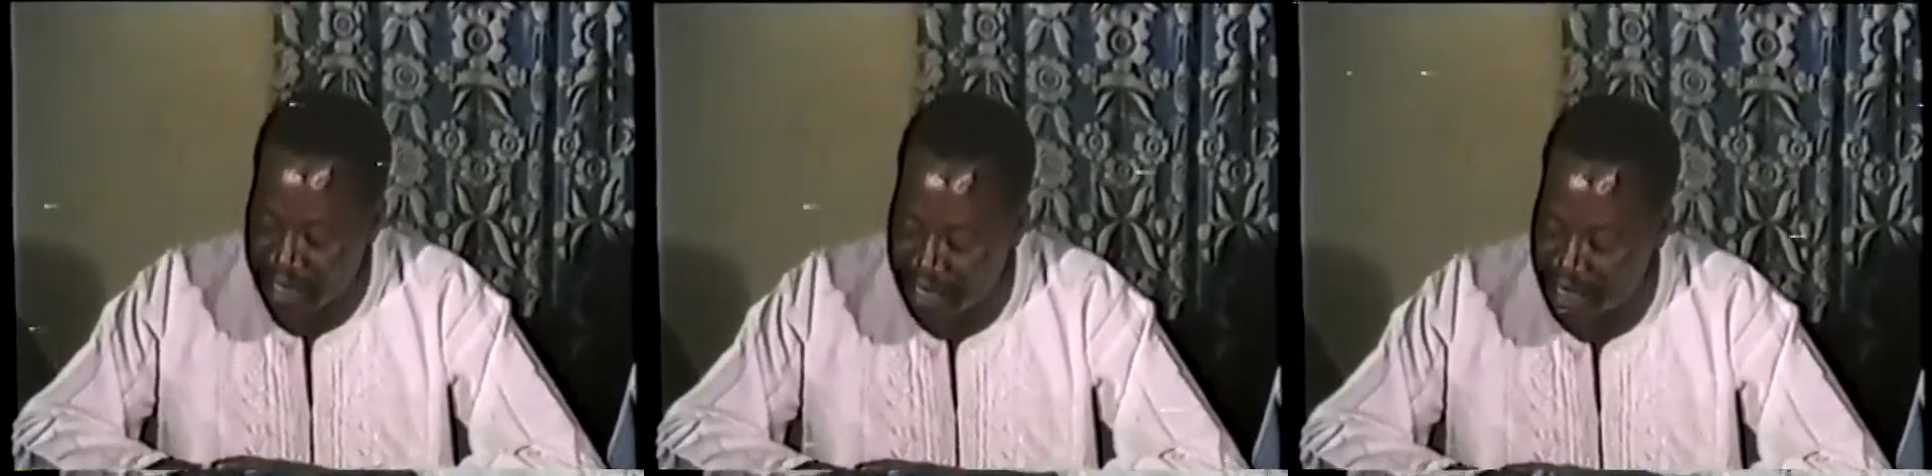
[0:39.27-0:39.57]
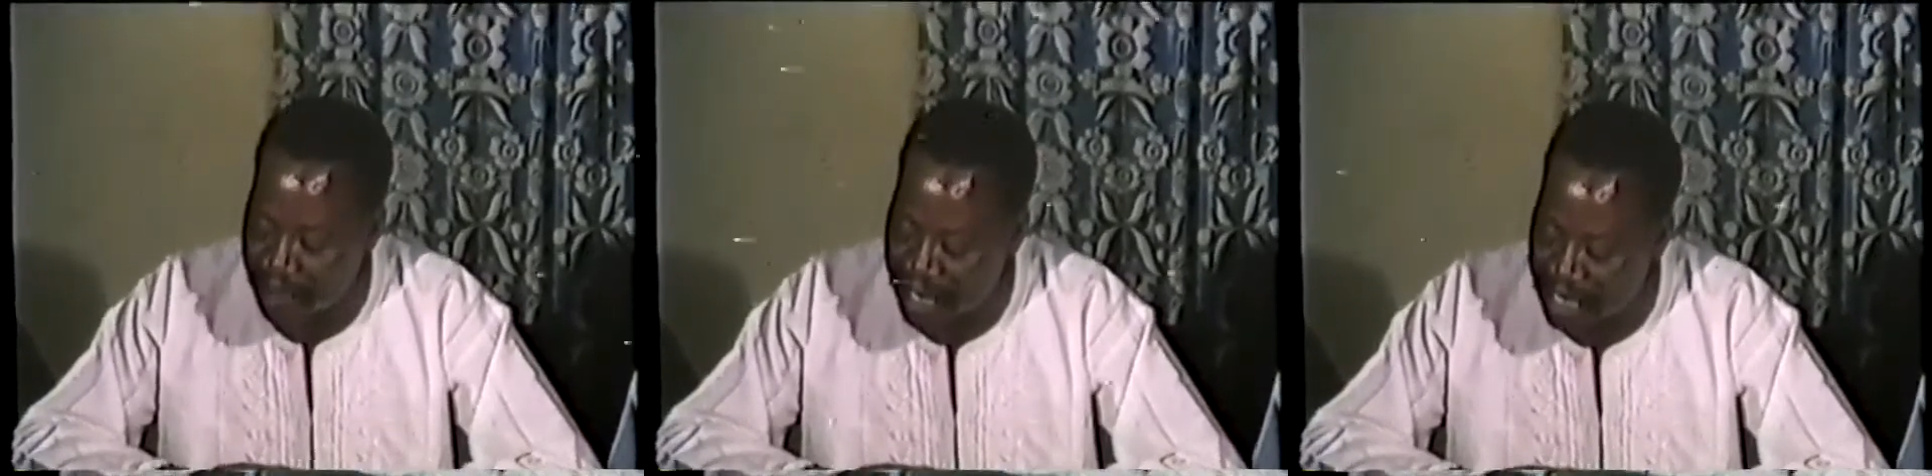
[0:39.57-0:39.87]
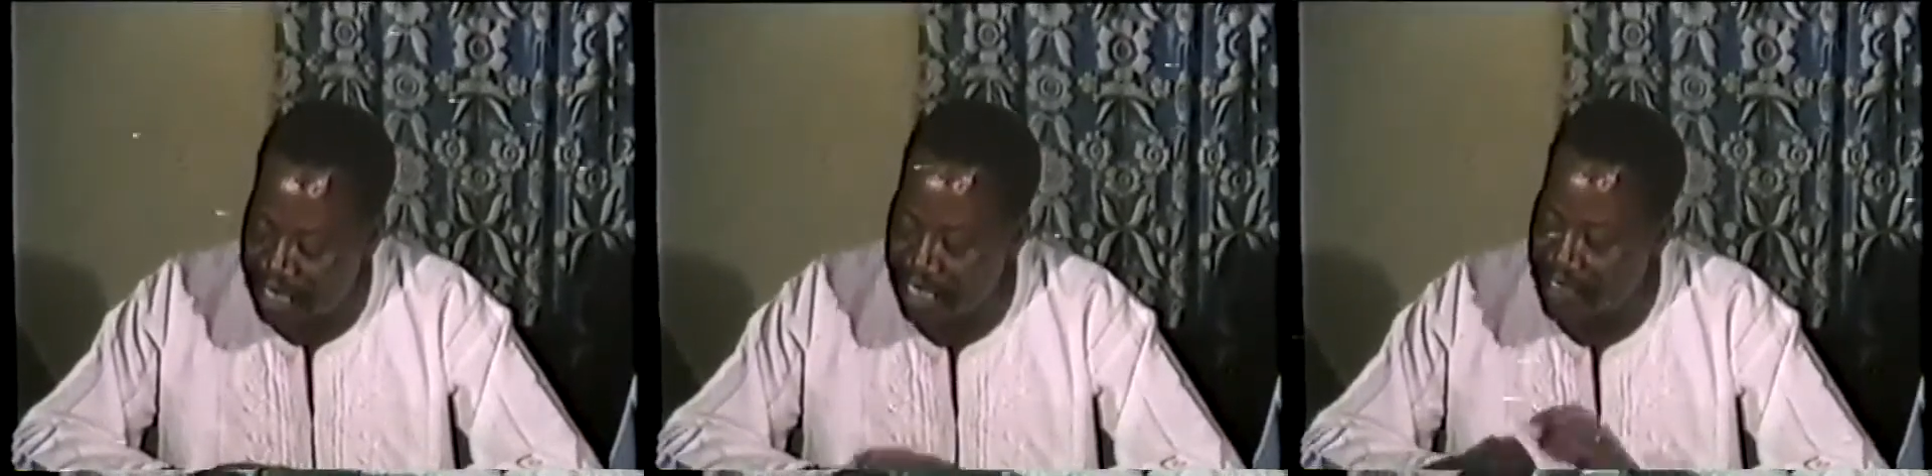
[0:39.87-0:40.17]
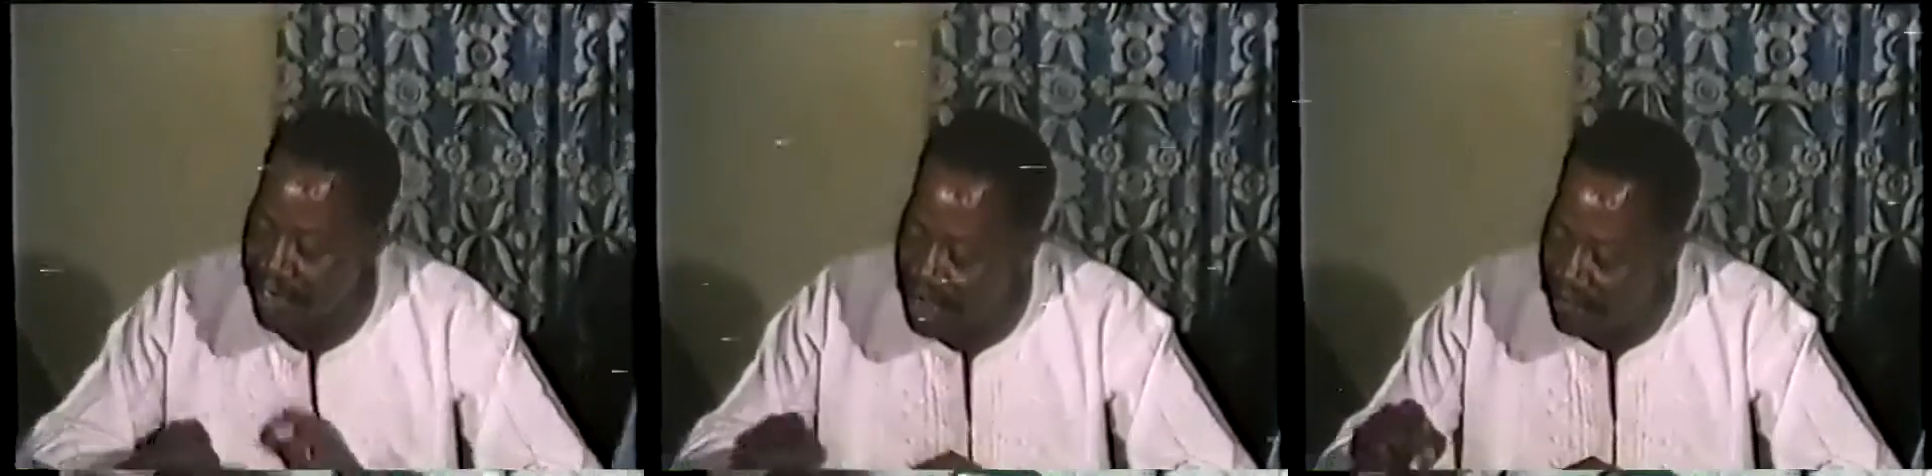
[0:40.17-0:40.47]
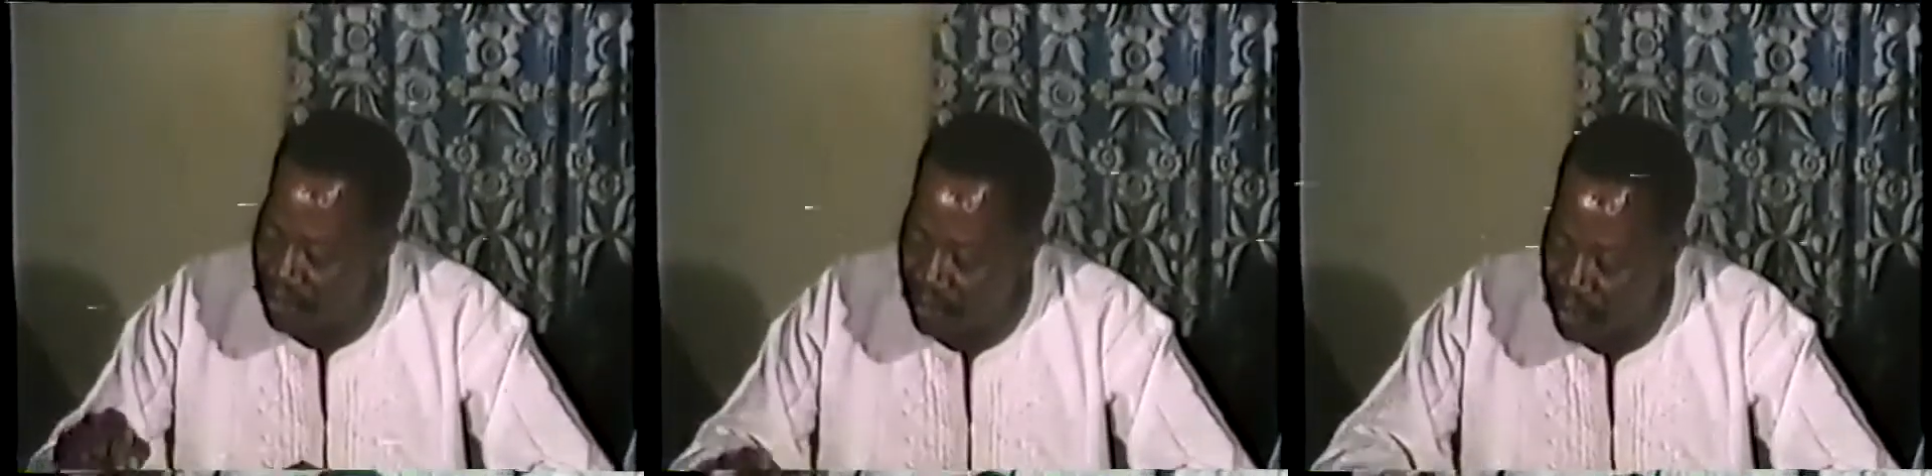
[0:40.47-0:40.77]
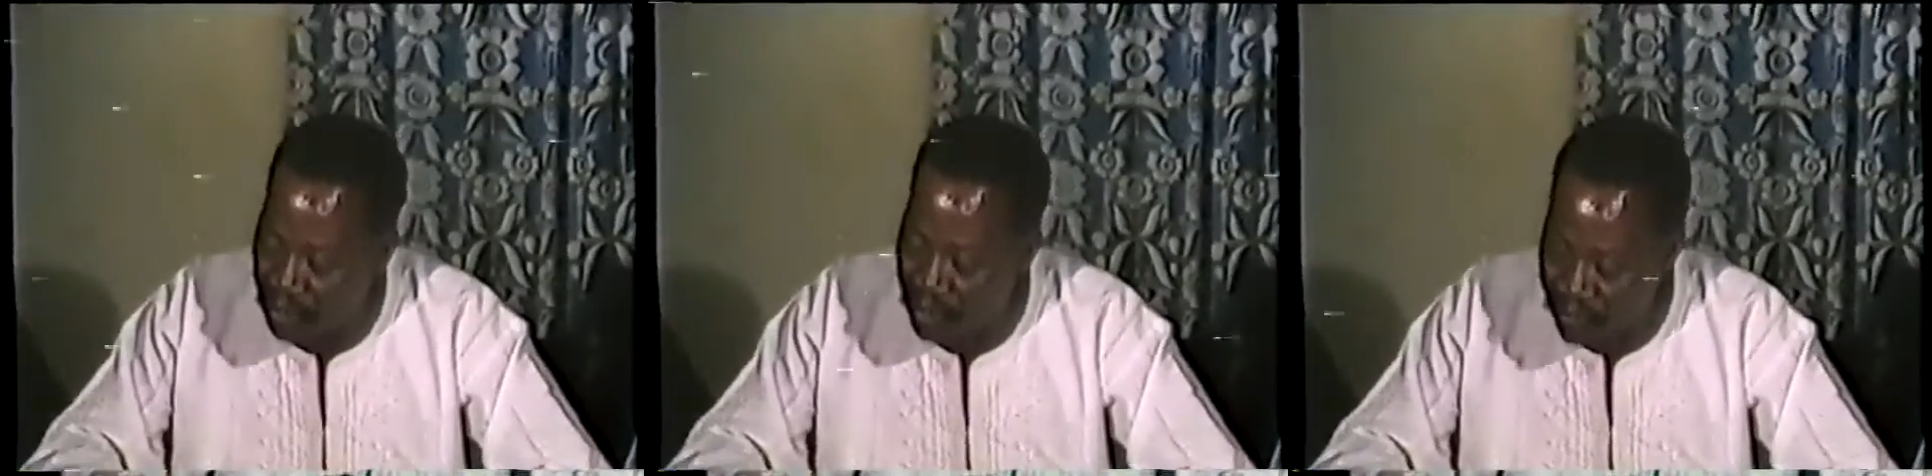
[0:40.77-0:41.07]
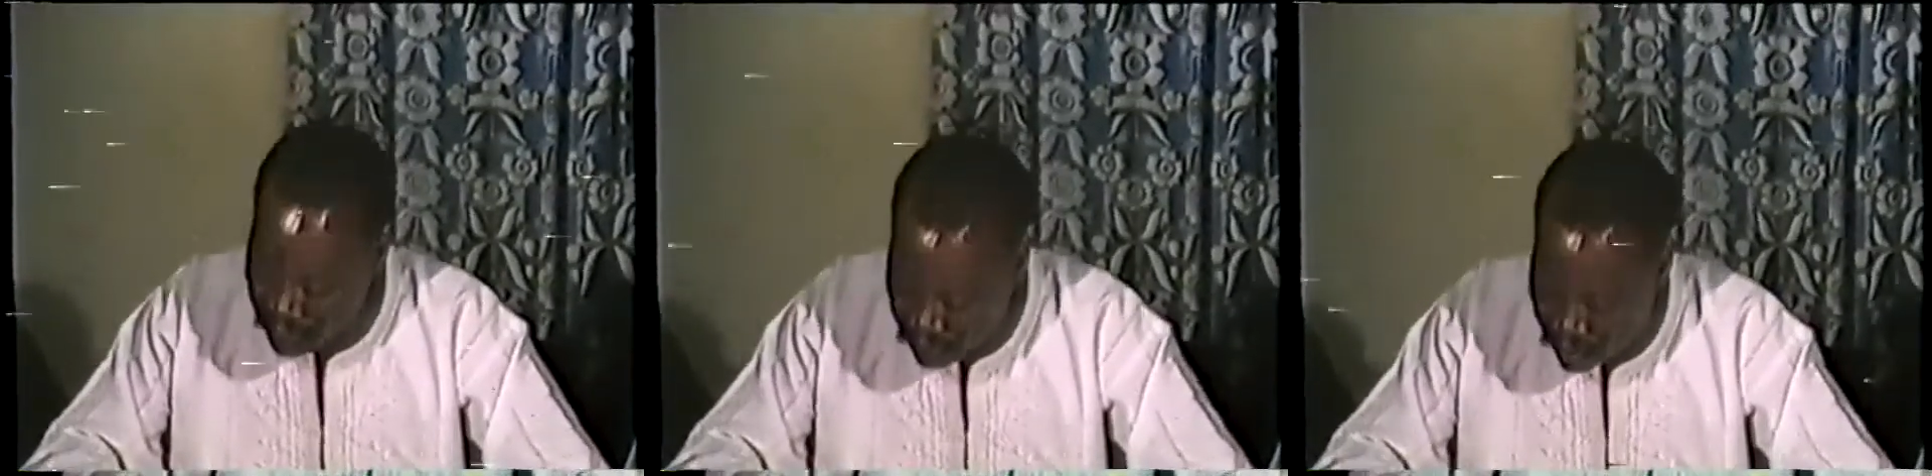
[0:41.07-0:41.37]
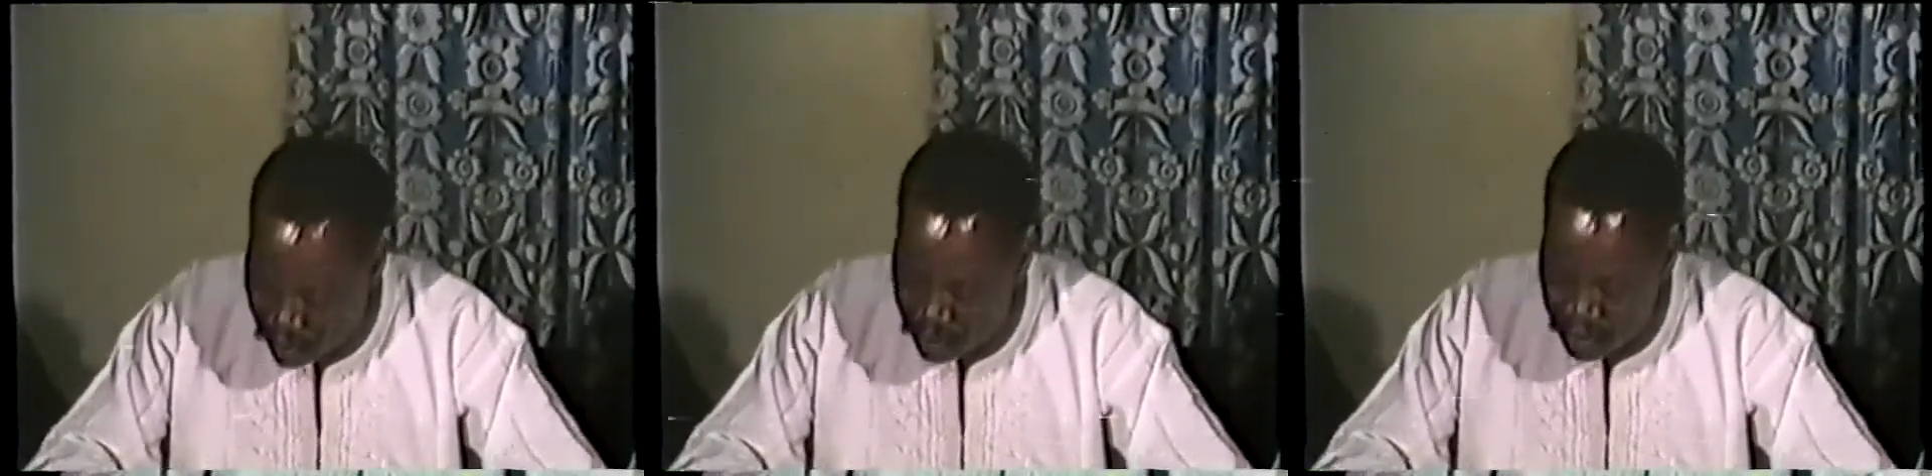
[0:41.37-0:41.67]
that the president travel to Yamoussoukro,